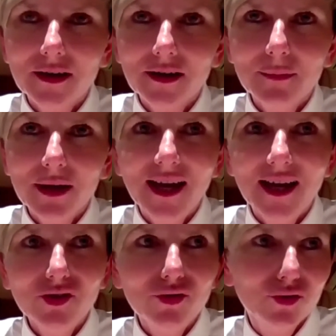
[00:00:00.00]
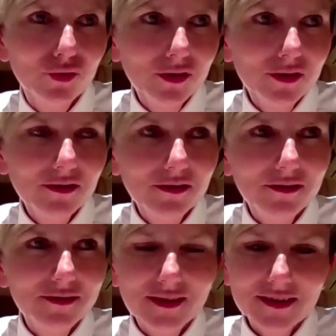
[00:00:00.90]
How do you do it?
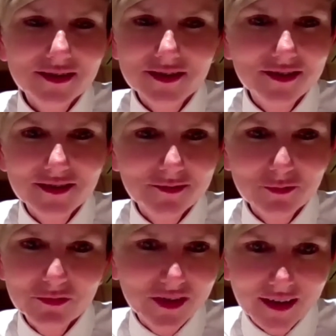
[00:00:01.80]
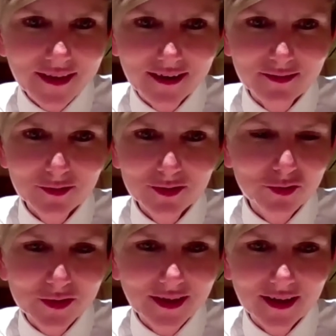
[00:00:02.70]
We've done that. We're
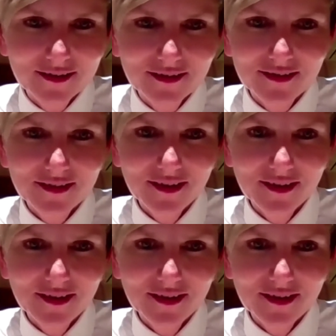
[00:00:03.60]
doing that.